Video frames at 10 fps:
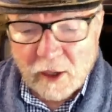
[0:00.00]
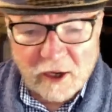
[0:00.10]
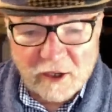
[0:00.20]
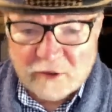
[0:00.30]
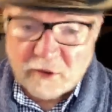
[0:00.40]

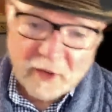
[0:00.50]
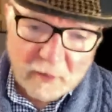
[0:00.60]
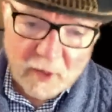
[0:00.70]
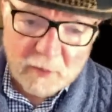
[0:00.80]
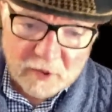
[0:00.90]
Uh, so that
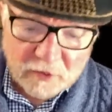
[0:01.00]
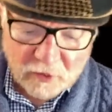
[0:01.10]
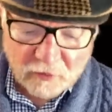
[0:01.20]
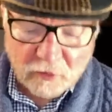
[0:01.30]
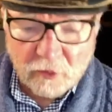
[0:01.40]
might be sort
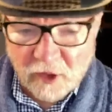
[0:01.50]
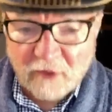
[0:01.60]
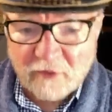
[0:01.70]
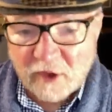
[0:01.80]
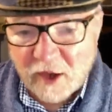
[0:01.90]
of cool
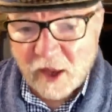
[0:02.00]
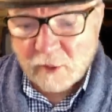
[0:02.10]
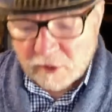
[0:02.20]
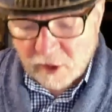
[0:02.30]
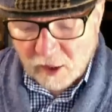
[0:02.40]
having
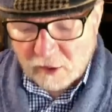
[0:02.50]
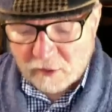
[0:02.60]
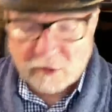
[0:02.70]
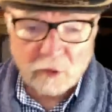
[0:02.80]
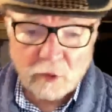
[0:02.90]
enamel
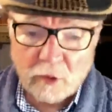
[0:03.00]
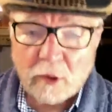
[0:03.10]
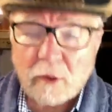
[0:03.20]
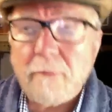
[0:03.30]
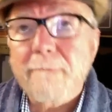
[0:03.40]
dials
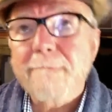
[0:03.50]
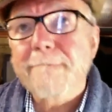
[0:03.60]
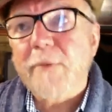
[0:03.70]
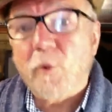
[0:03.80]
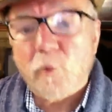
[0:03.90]
or
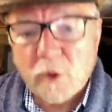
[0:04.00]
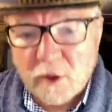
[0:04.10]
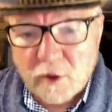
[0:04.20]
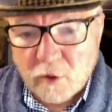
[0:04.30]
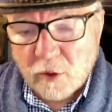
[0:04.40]

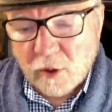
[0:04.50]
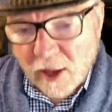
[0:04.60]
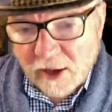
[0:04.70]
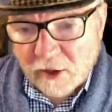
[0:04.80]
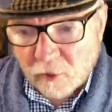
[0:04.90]
really good
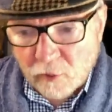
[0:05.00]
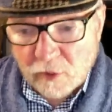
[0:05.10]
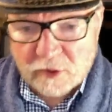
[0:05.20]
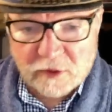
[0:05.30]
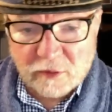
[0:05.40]
lacquer
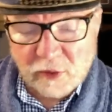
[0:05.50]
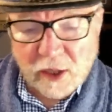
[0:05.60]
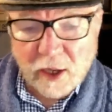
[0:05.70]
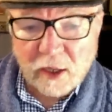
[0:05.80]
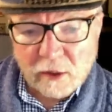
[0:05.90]
ones.
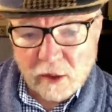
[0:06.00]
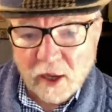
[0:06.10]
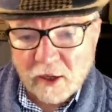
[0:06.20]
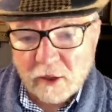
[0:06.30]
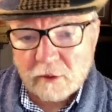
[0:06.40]
What kind of
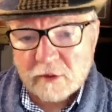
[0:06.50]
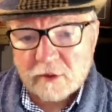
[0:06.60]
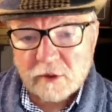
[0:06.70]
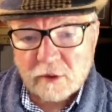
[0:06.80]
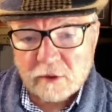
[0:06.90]
lacquer
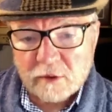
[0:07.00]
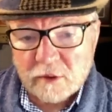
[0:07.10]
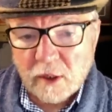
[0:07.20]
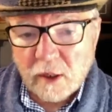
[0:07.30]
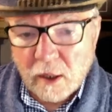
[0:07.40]
is
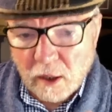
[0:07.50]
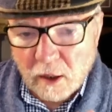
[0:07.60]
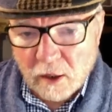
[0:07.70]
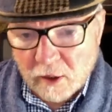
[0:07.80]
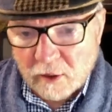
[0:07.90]
used
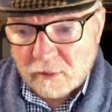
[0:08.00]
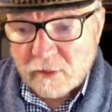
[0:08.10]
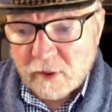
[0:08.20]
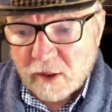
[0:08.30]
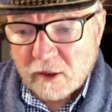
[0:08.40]
on a
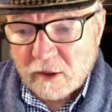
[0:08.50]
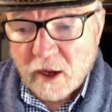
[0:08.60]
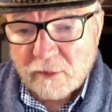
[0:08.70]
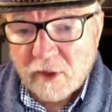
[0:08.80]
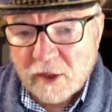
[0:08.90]
on a
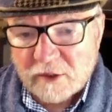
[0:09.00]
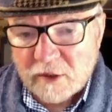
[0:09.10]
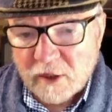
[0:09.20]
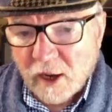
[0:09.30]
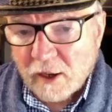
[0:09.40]
top notch
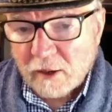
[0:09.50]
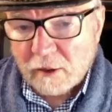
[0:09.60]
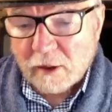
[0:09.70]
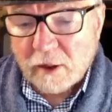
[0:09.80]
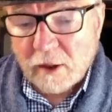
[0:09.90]

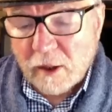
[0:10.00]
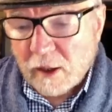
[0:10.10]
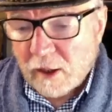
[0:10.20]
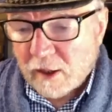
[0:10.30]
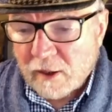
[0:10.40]
dial?
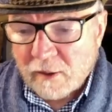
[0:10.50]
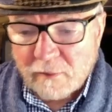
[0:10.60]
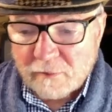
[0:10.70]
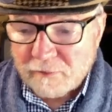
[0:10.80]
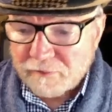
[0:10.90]

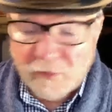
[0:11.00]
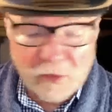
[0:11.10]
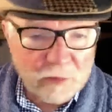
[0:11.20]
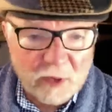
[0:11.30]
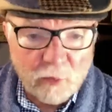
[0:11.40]
Um,
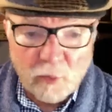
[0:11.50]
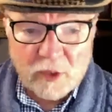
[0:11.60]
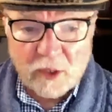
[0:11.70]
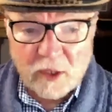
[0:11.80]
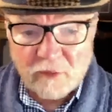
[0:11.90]
maybe we
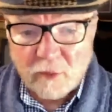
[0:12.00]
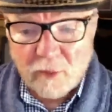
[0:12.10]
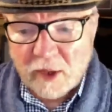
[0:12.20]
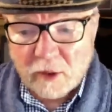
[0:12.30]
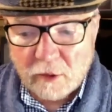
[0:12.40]
could even
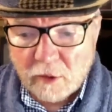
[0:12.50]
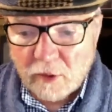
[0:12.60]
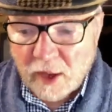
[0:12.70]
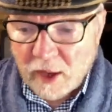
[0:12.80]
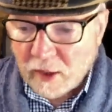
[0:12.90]
make our own
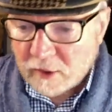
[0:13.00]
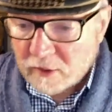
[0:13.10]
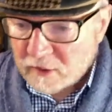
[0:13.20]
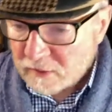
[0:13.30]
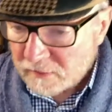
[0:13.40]

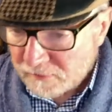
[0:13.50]
hands.